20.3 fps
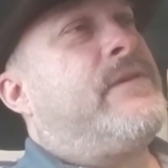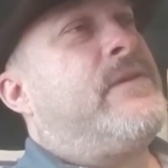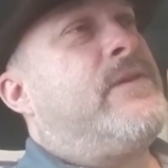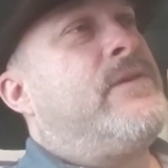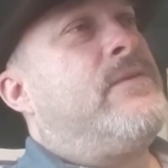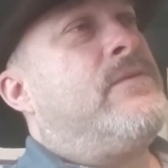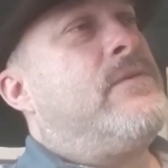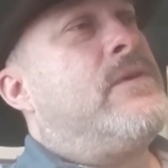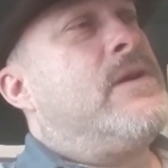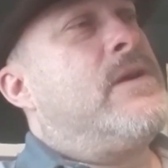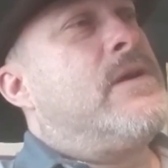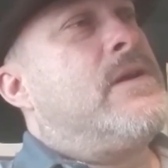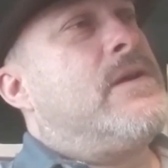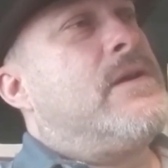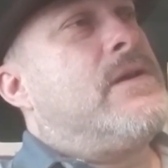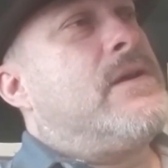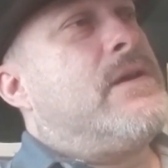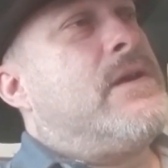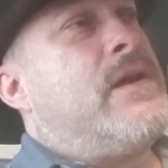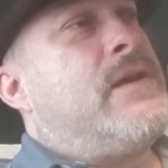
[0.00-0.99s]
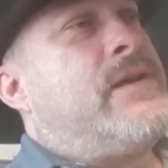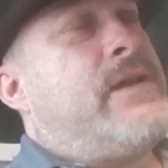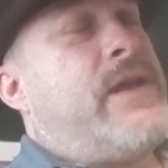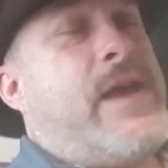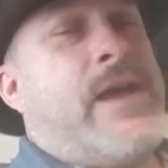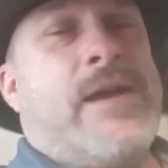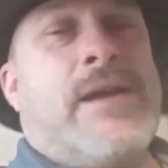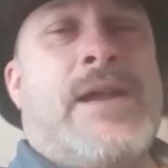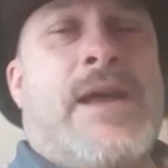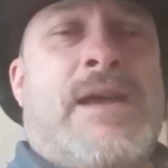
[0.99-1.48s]
to
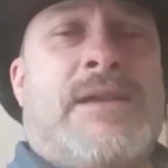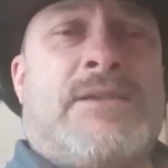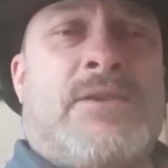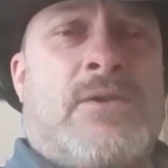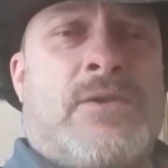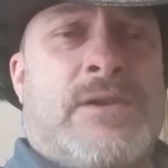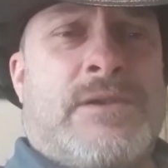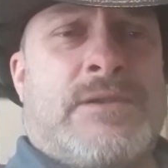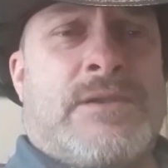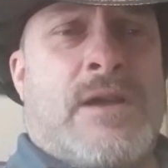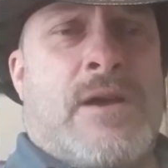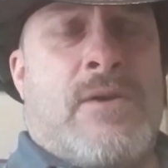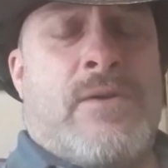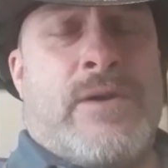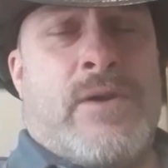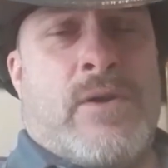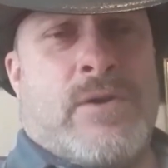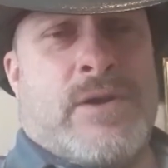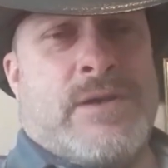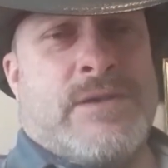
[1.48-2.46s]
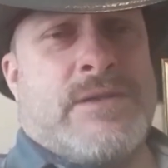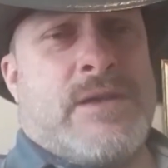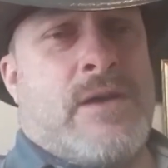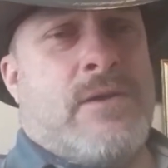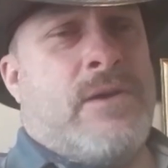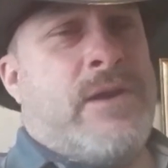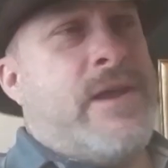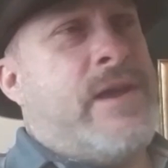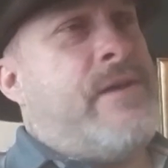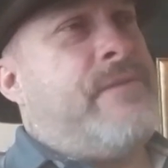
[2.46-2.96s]
antagonize Arkansas, and
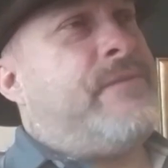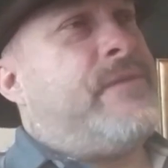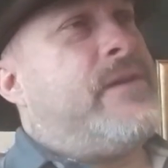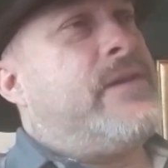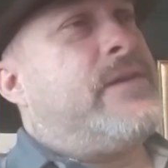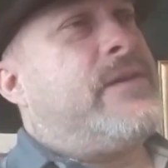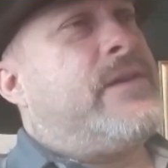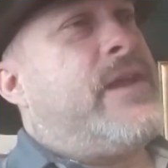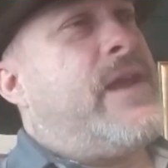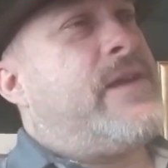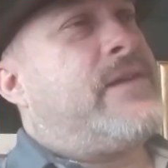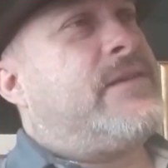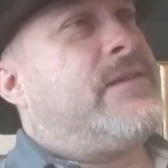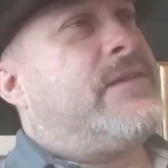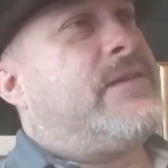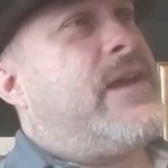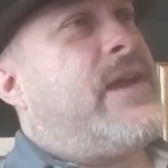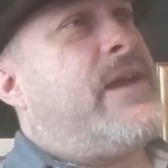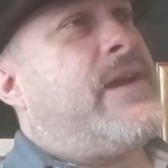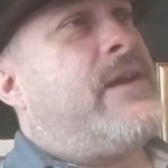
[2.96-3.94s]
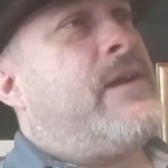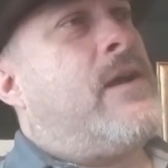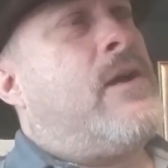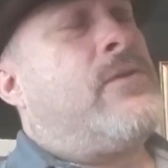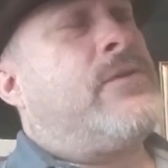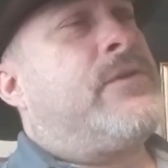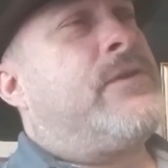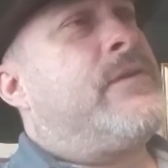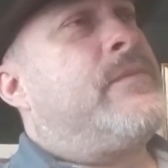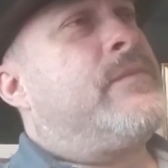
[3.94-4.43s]
Arkansas left, and Texas had it
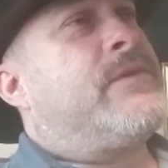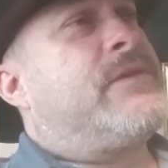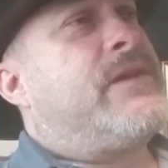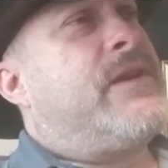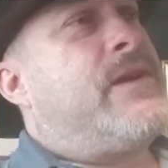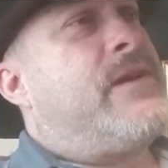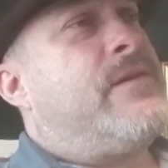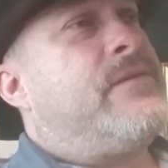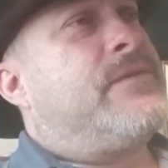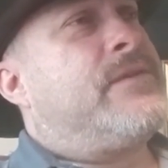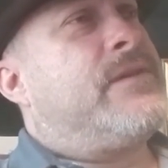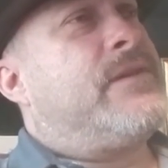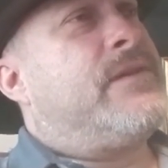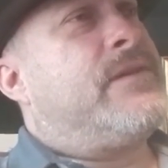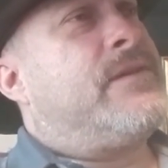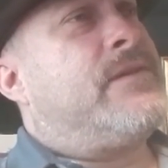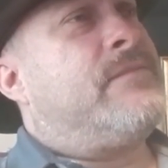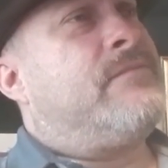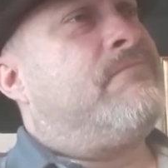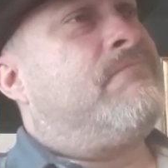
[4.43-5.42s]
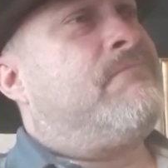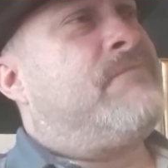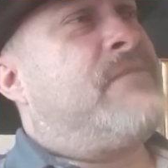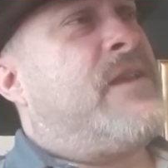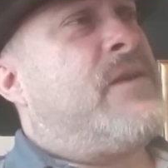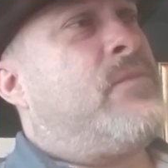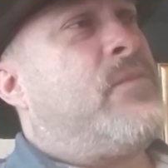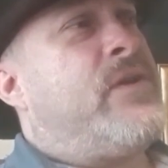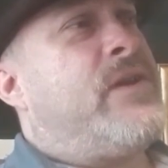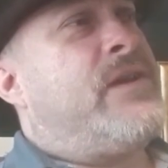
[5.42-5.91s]
all to themselves, and
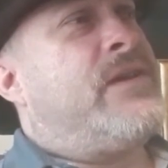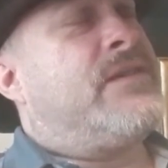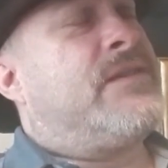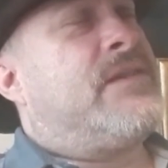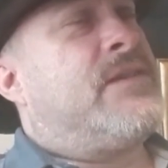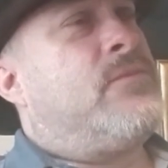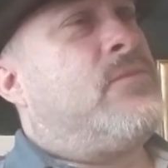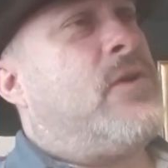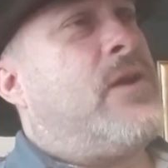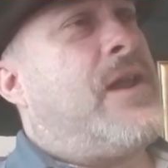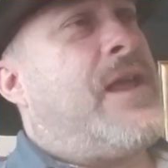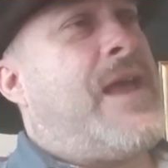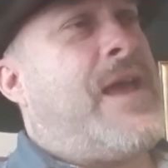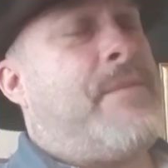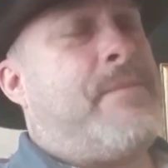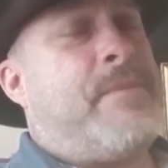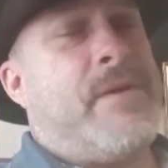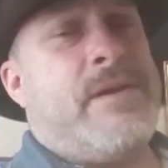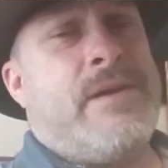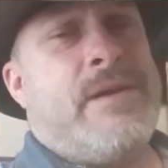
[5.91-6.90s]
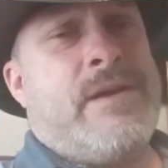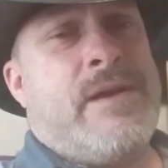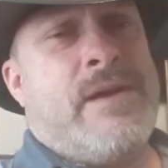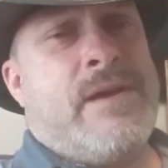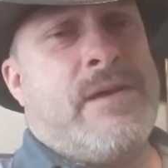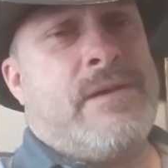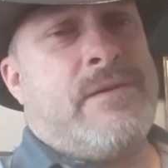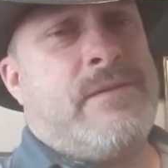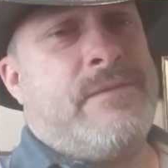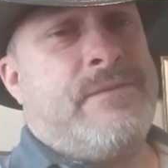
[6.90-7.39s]
then we see what happened
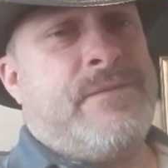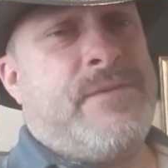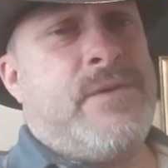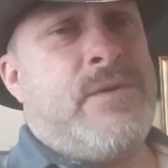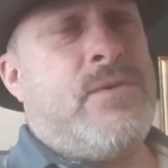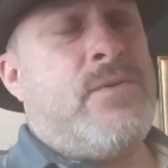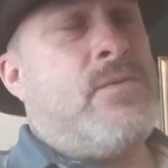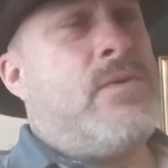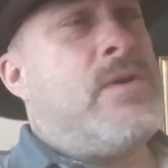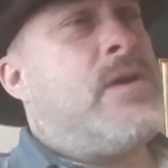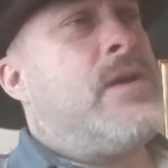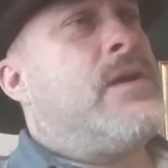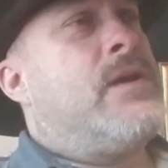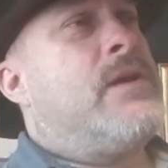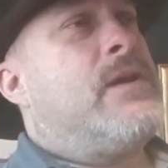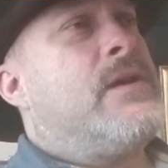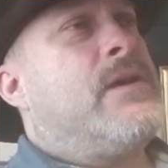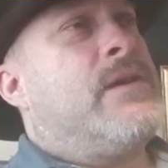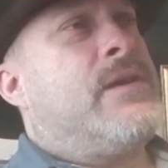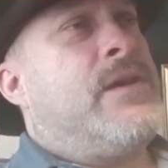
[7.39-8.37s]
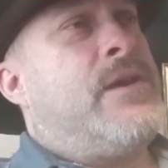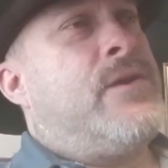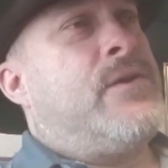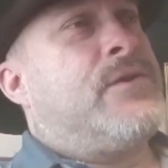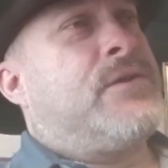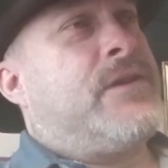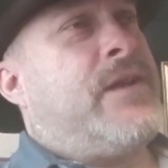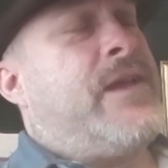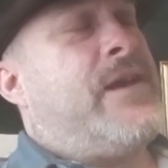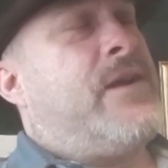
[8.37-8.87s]
a few
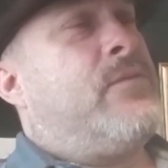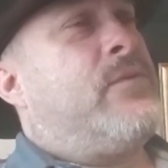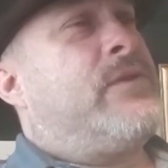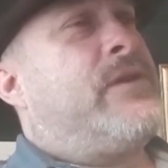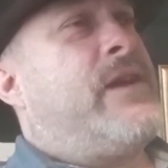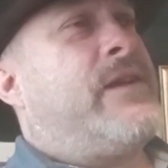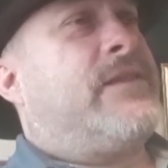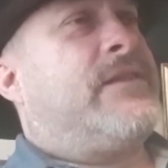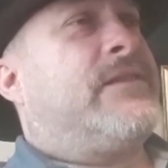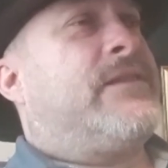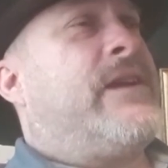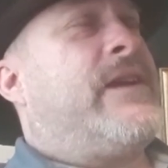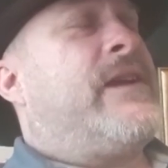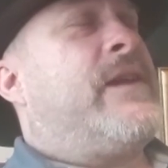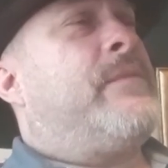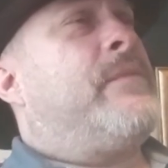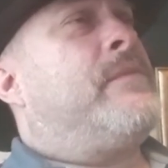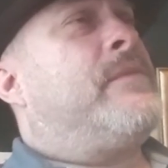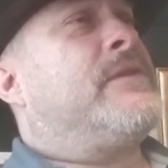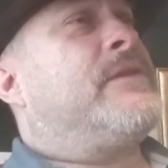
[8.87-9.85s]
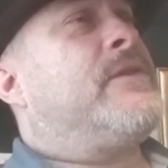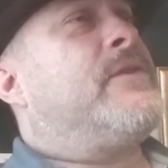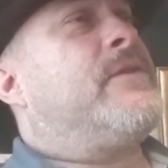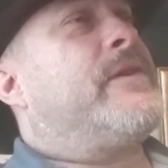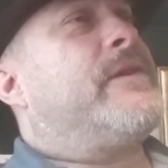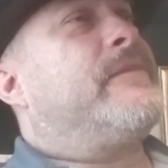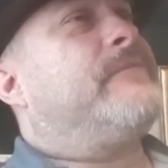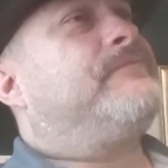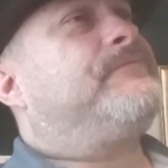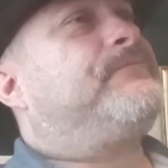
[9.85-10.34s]
years later with Texas A&M and
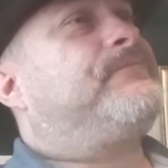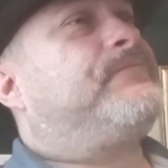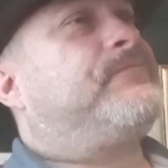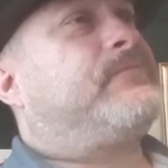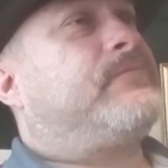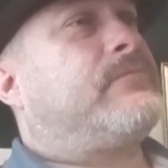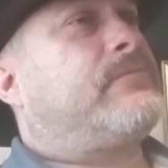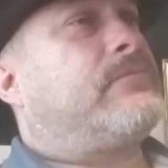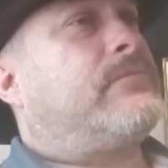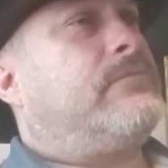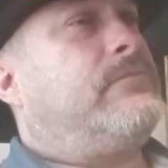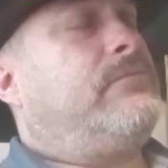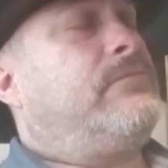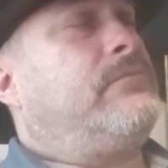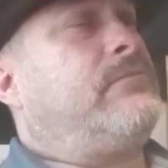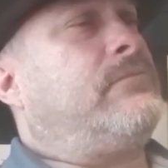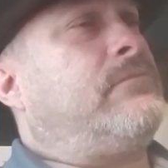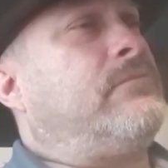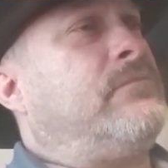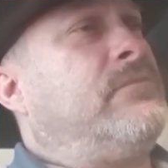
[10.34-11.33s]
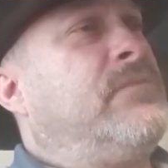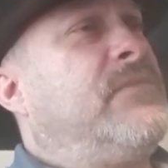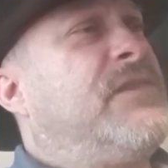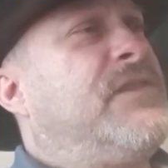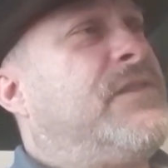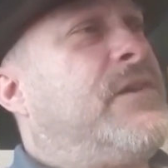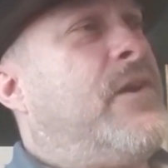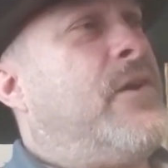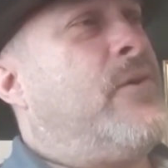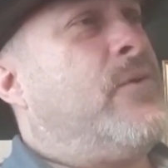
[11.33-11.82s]
Missouri.
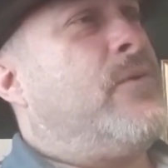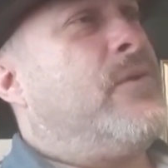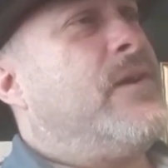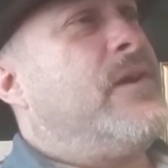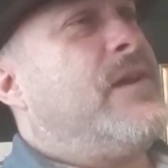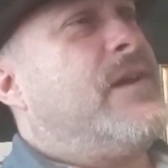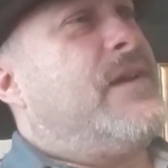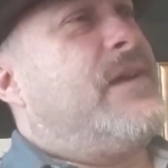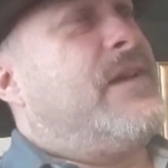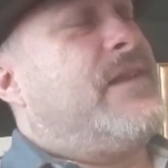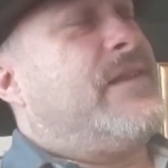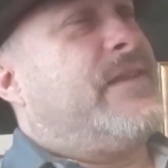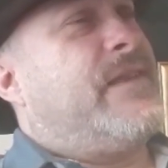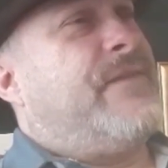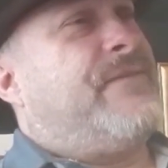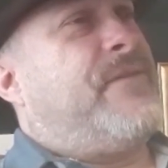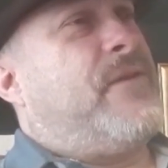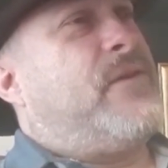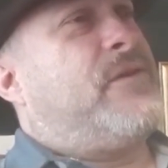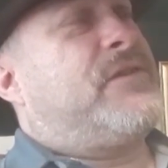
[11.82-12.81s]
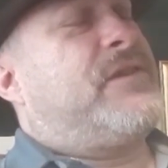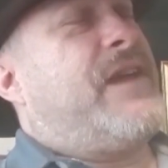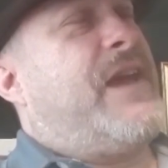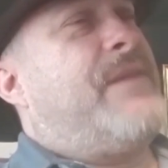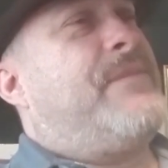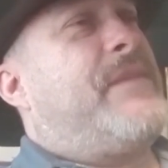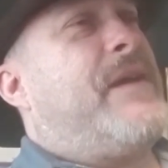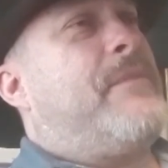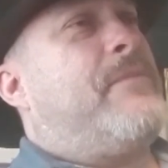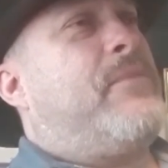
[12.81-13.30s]
So, the first
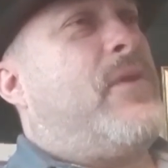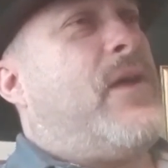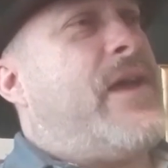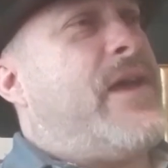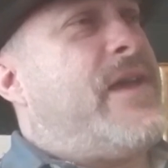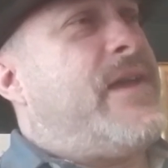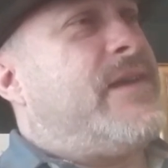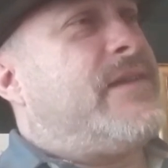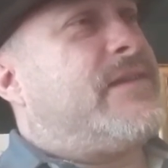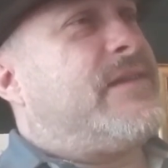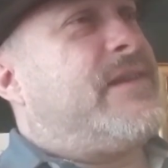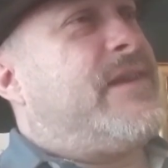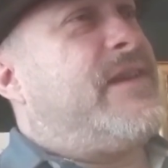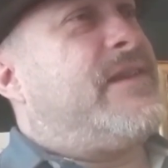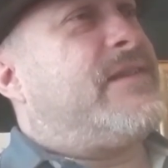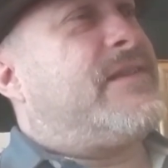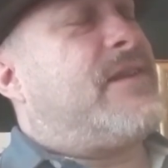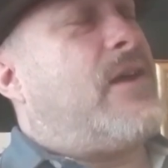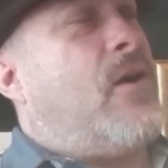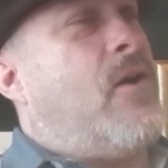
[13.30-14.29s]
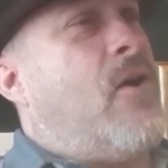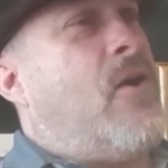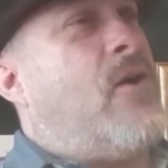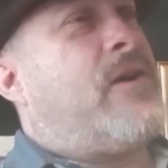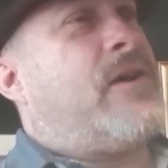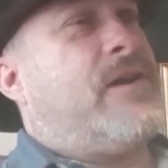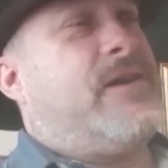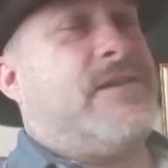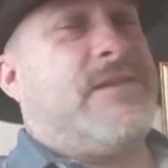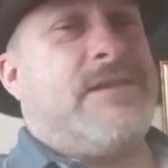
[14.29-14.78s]
game they play is against
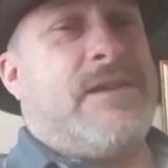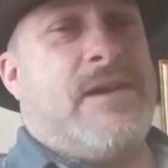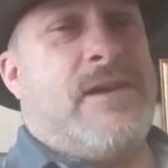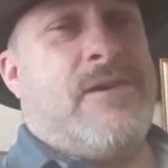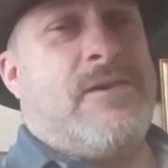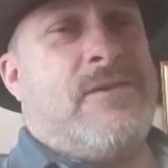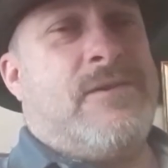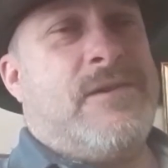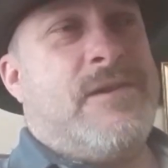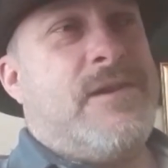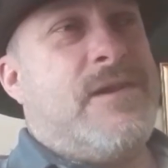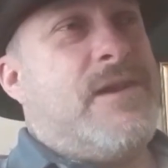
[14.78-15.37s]
Arkansas,